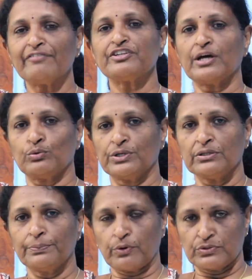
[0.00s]
are left
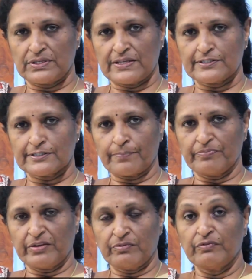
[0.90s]
out in the process,
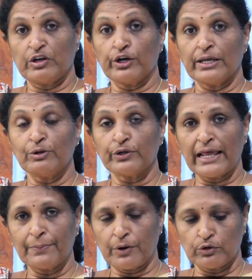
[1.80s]
and we were not able
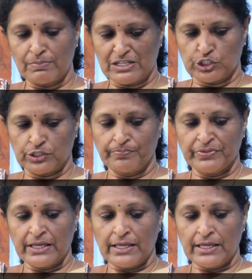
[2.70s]
to help out much.